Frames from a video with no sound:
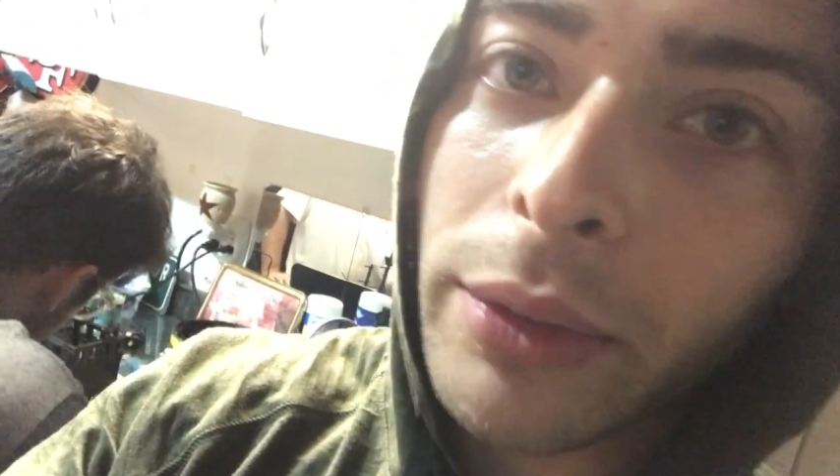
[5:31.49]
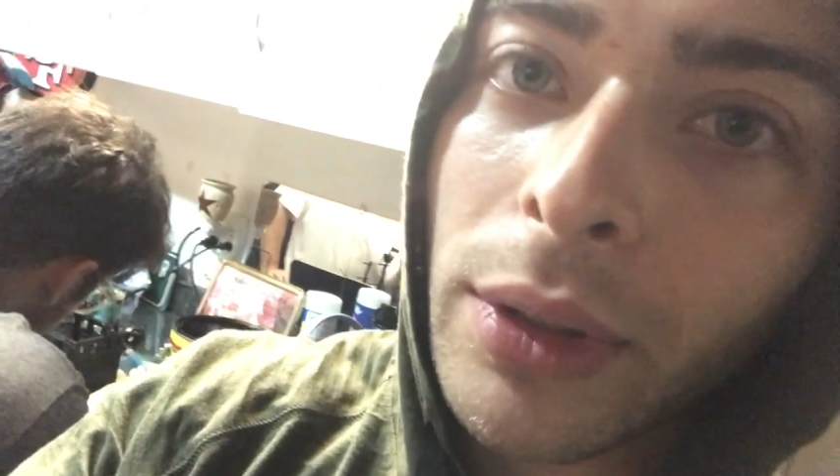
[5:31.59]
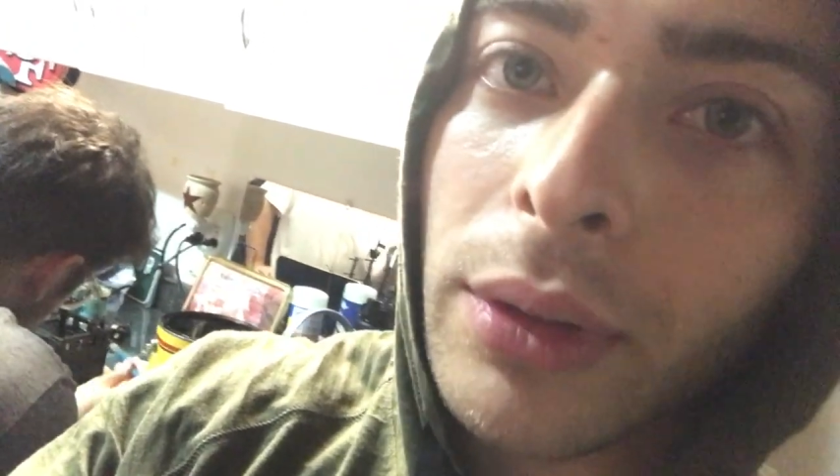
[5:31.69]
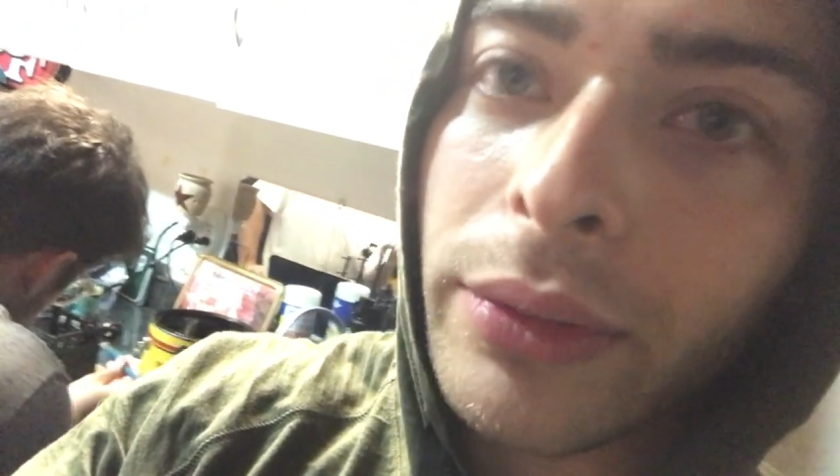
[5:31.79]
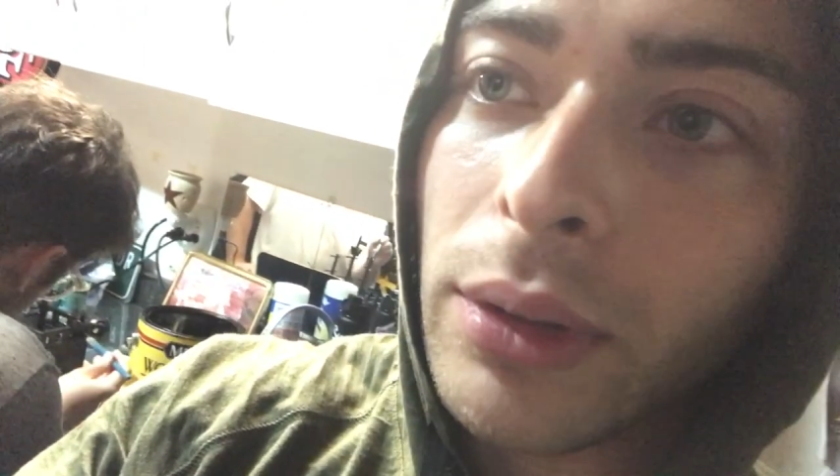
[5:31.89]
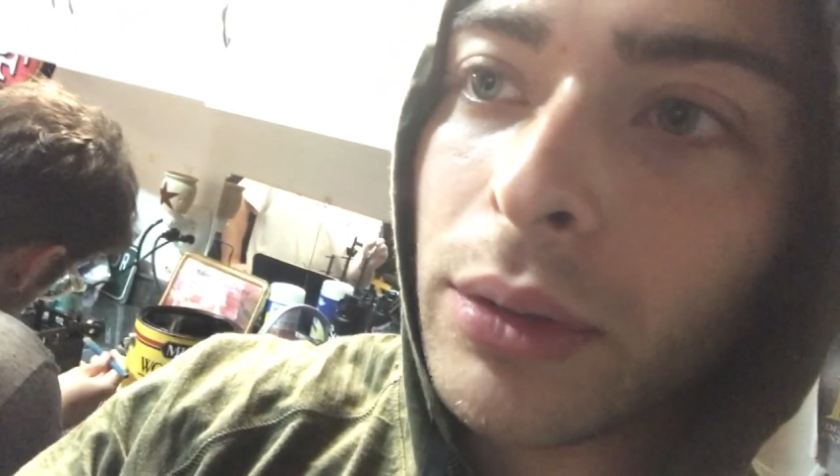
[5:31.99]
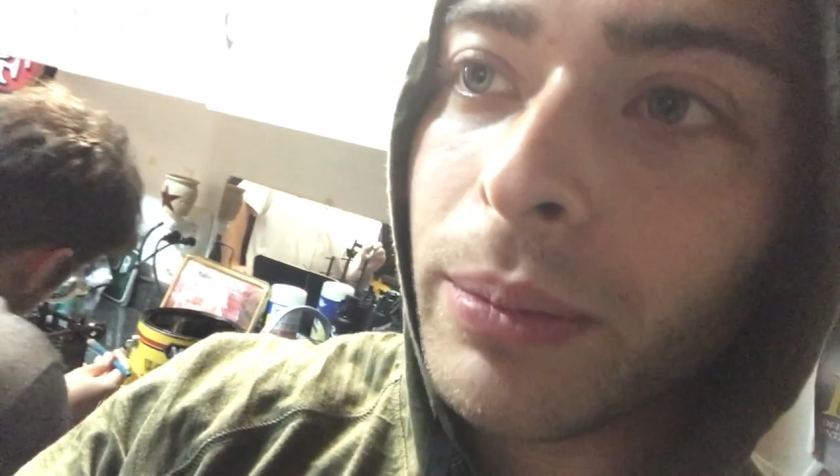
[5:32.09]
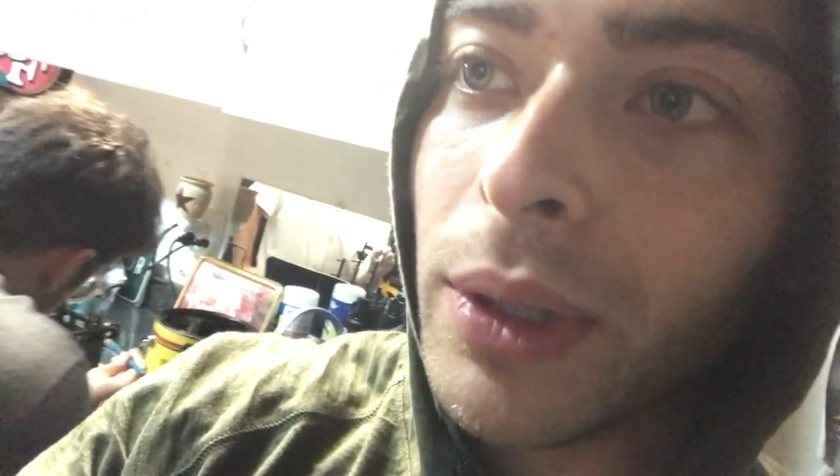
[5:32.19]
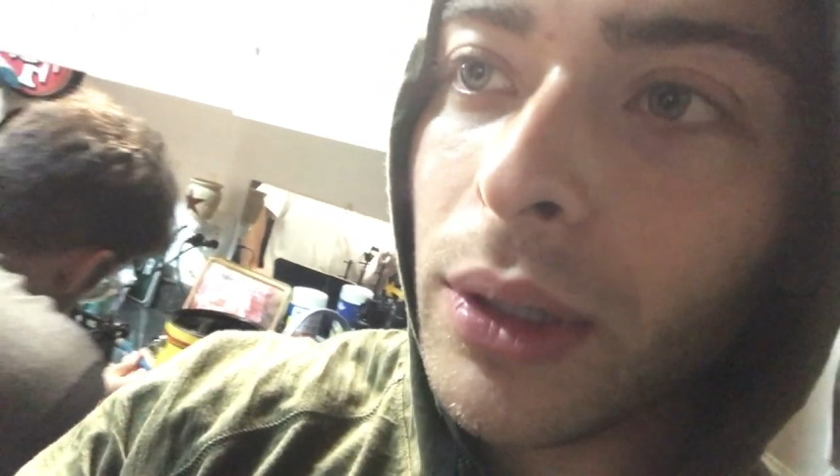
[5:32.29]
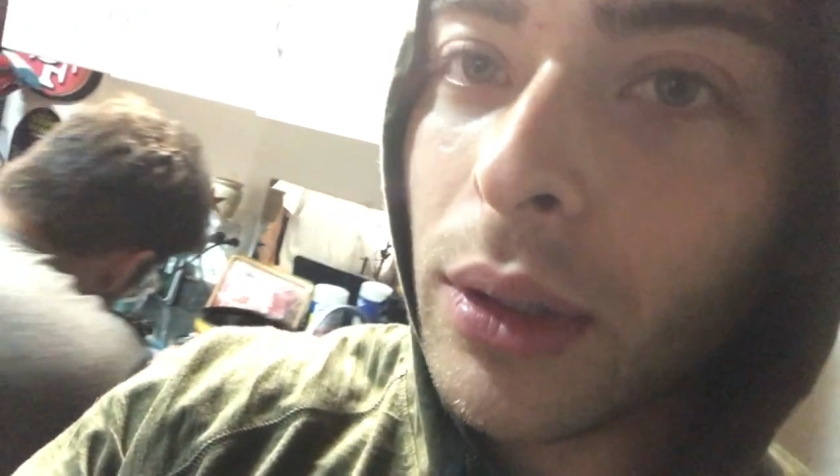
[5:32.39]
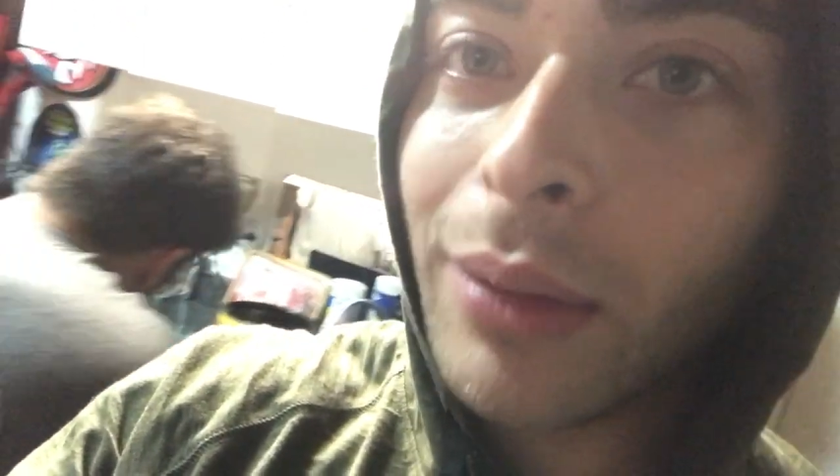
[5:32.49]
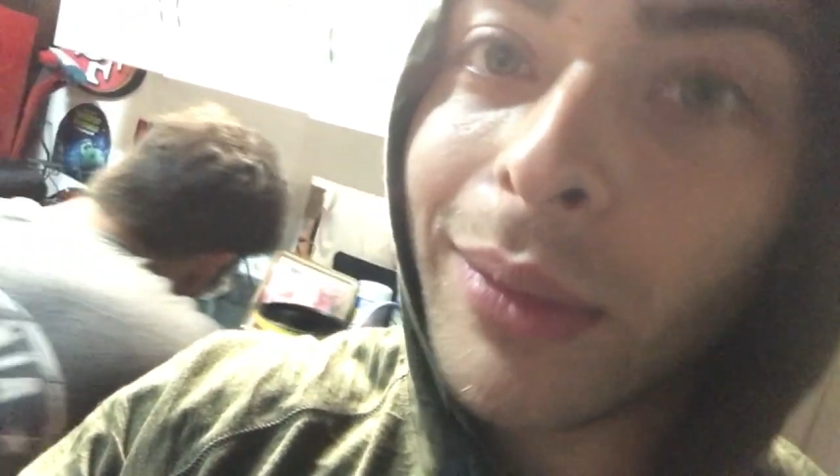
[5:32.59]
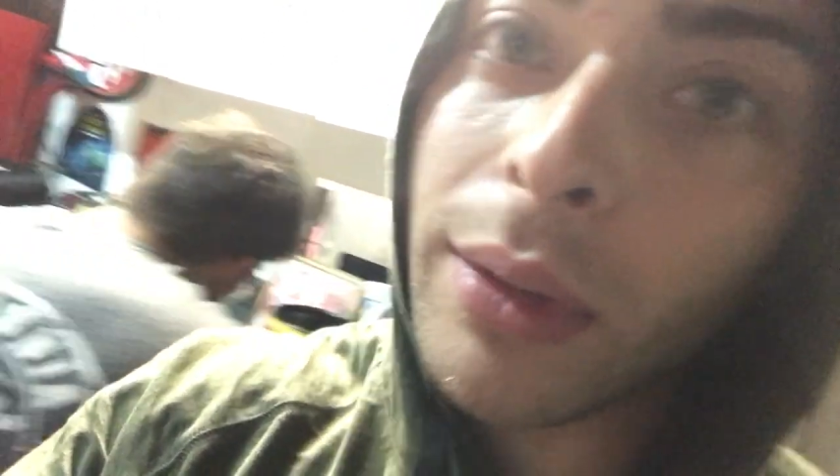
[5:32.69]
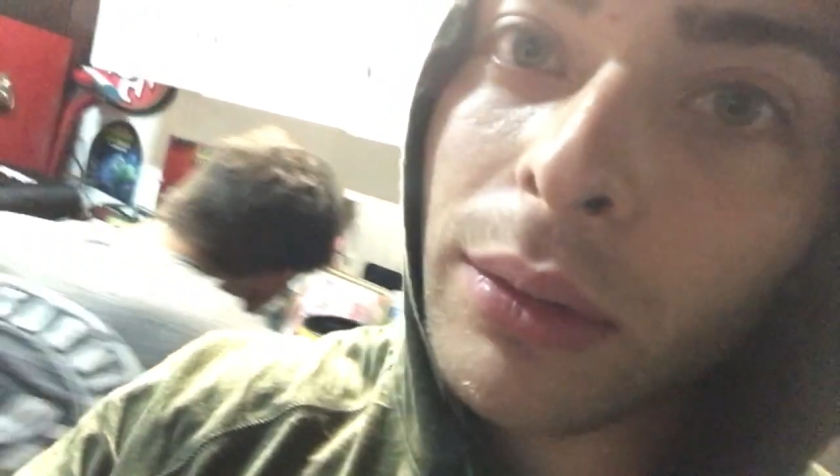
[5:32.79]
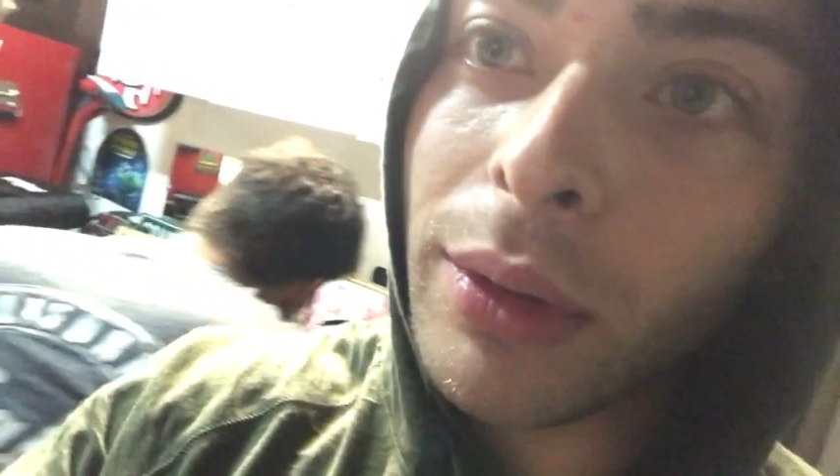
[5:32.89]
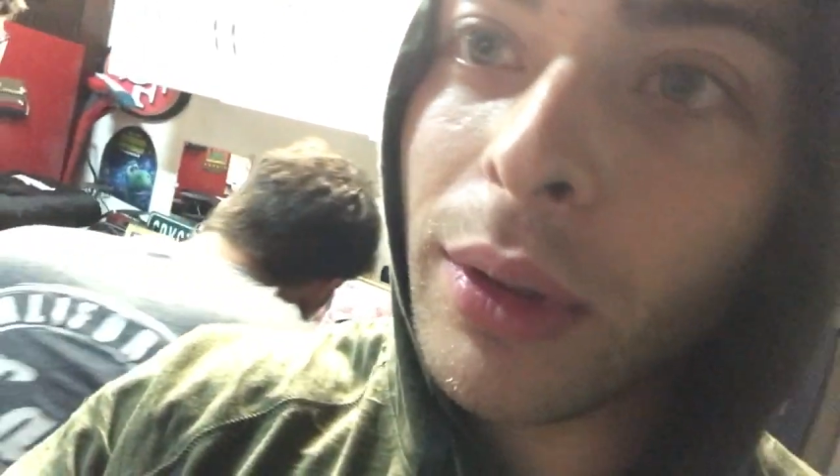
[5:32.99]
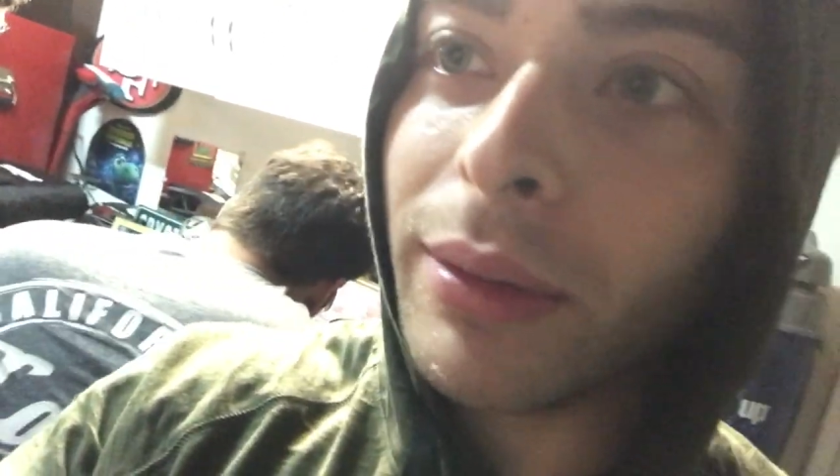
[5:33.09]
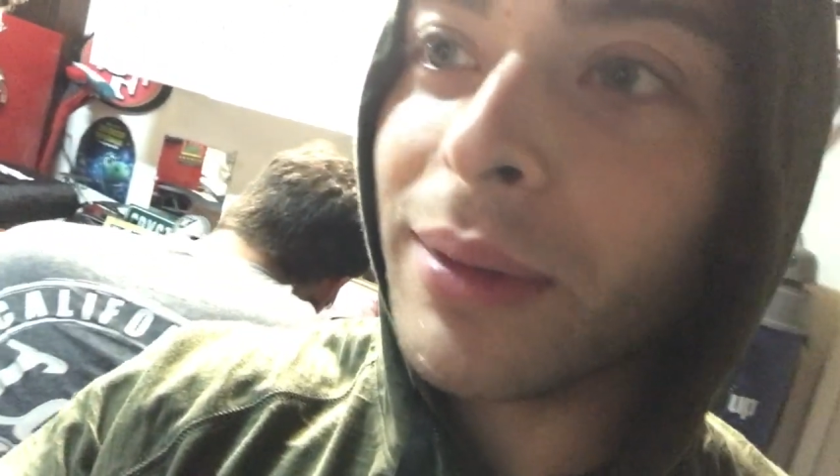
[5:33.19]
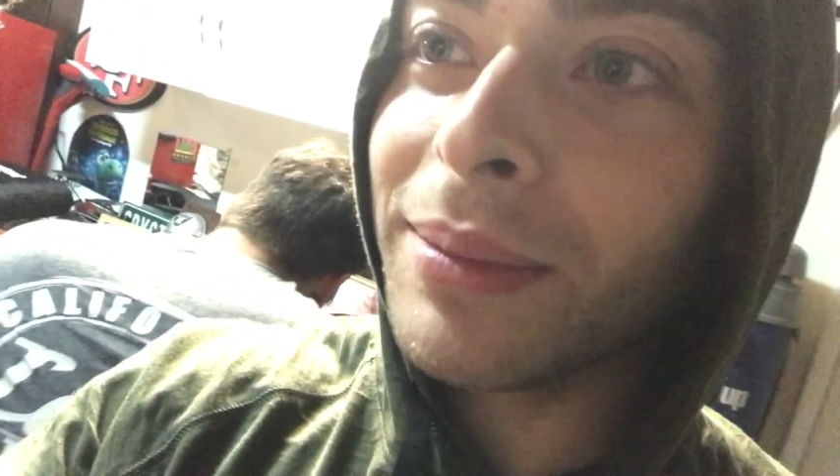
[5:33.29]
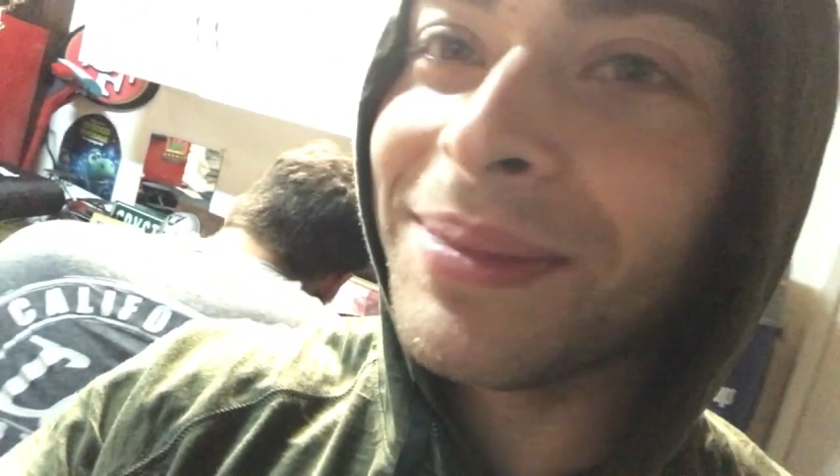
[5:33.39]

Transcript: ago if I was painting it, but whatever.